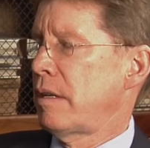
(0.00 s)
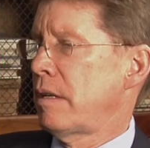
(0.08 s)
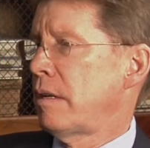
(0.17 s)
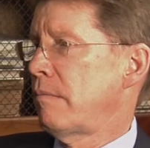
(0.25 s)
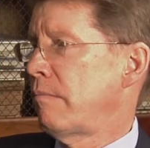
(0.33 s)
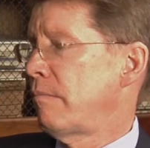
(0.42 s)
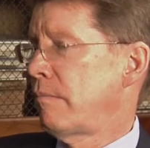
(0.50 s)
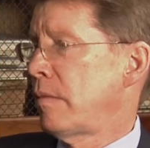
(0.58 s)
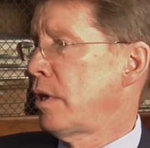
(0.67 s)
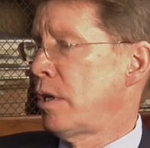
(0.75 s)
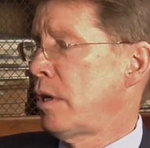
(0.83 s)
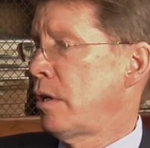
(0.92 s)
uh,
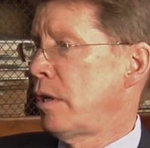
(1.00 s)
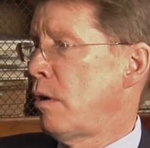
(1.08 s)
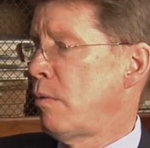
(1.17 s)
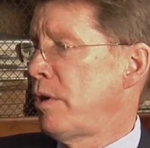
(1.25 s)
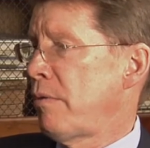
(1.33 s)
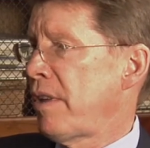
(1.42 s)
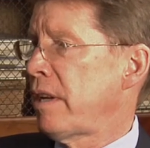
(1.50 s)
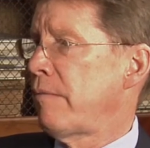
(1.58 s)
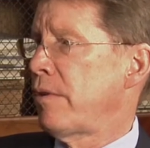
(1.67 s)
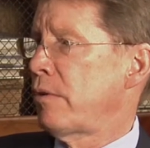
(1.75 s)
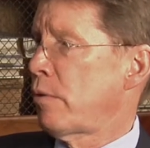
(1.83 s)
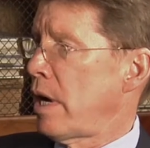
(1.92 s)
you know, when you think
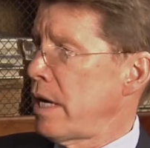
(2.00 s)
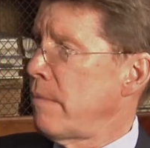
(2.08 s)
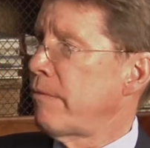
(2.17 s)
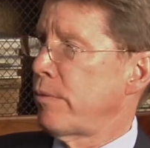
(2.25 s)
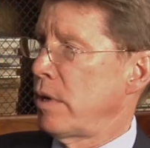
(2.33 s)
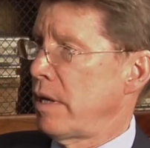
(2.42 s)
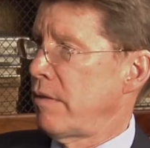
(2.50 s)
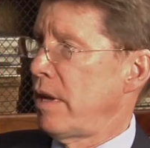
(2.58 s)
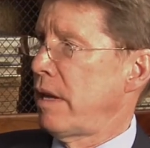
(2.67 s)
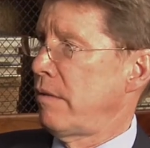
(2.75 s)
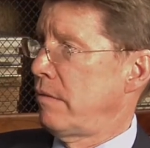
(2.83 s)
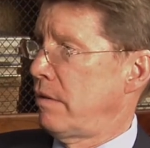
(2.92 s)
of the triumvirate
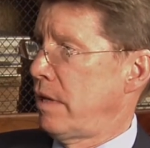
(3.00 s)
that,